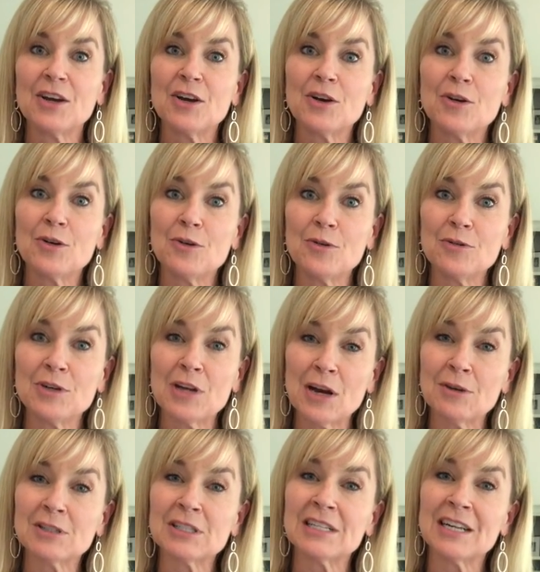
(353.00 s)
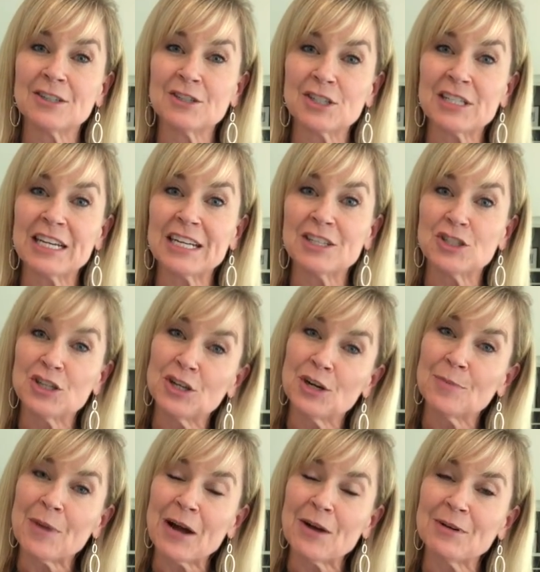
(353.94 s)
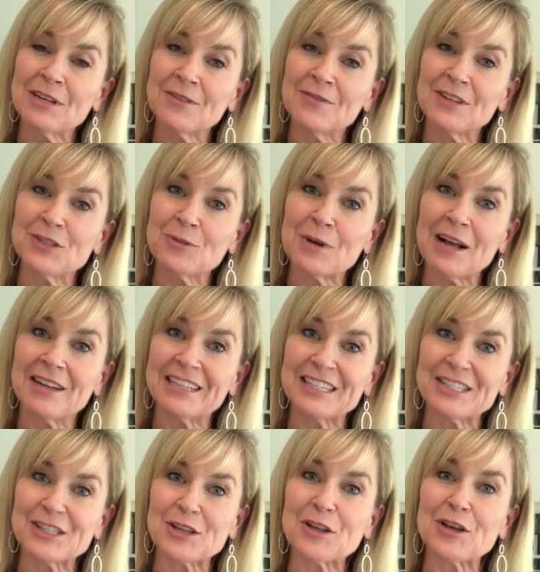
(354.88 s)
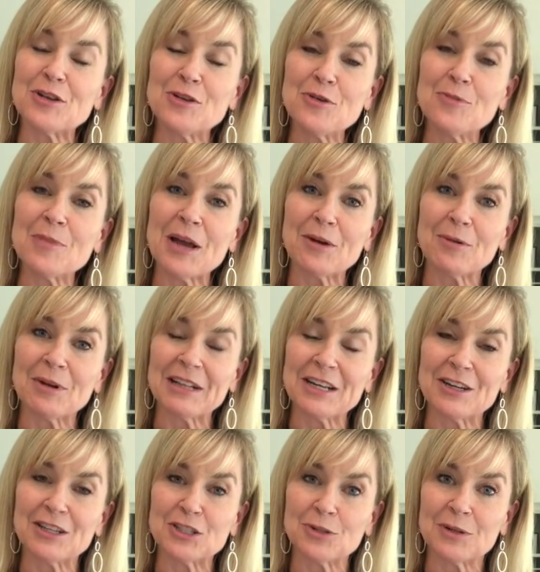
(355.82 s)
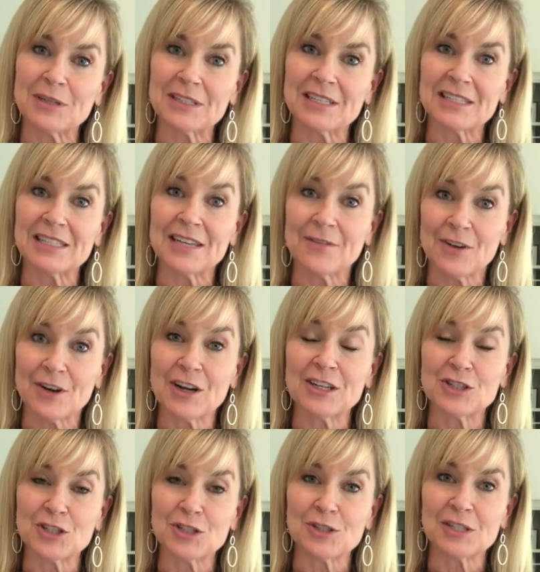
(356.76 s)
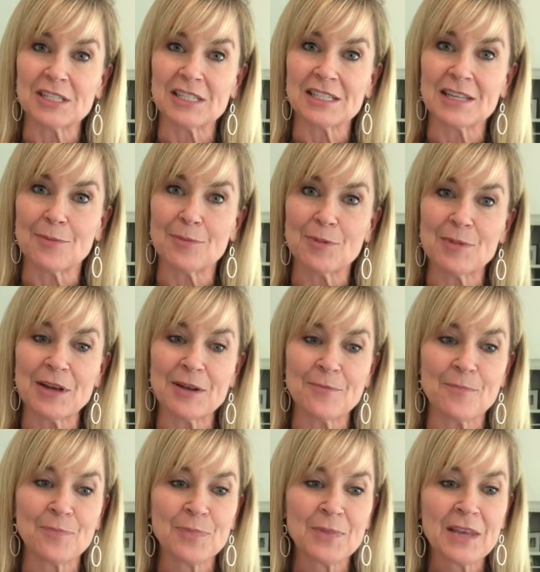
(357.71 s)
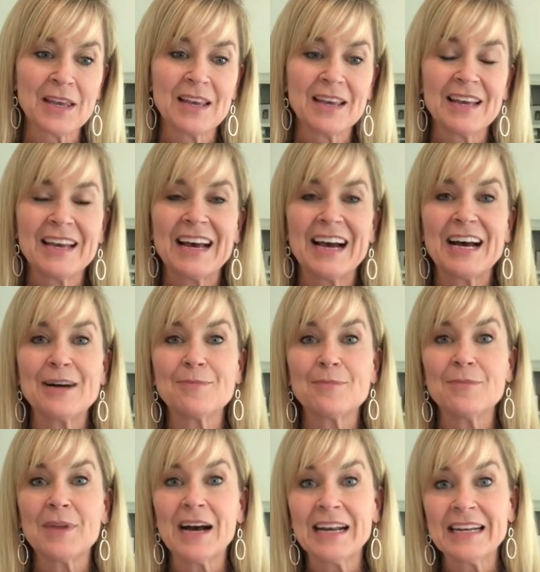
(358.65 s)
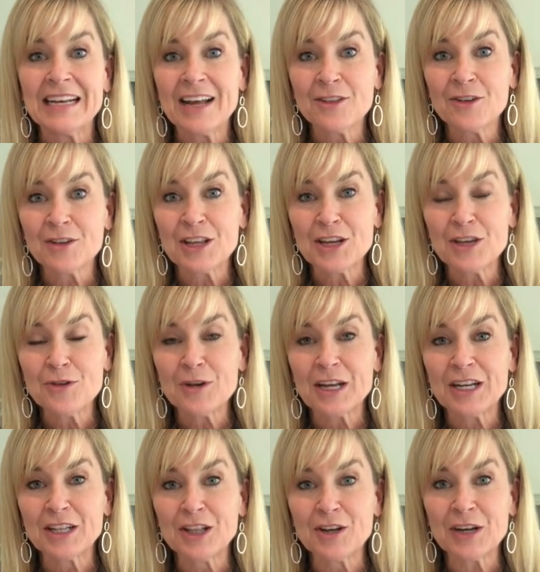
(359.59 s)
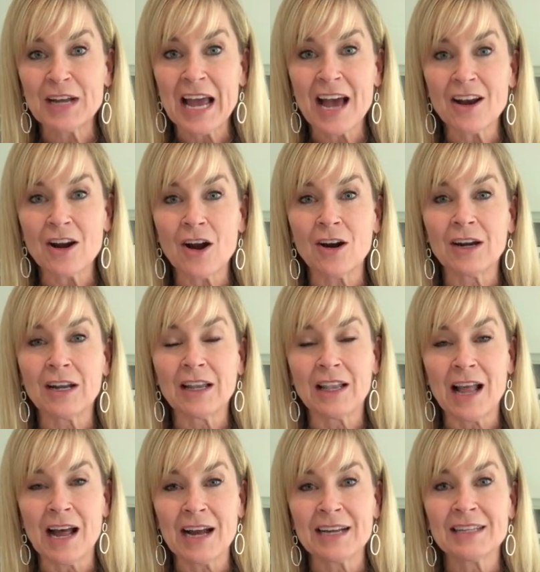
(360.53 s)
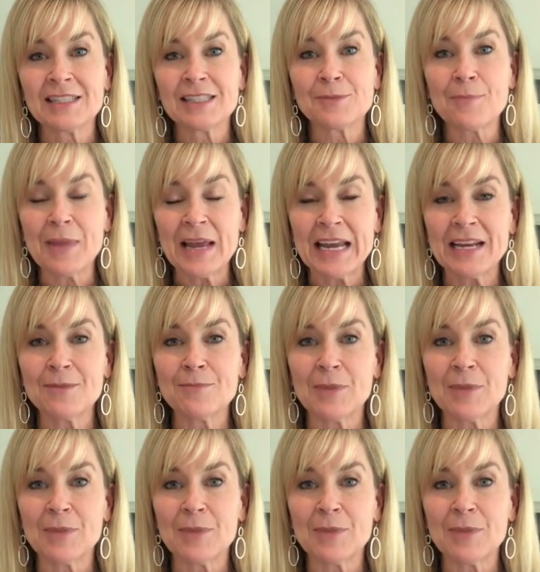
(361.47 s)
who knows and understands your bio-individuality so that you make really good choices if you're going to choose to supplement. Another thing you can look at are lion's mane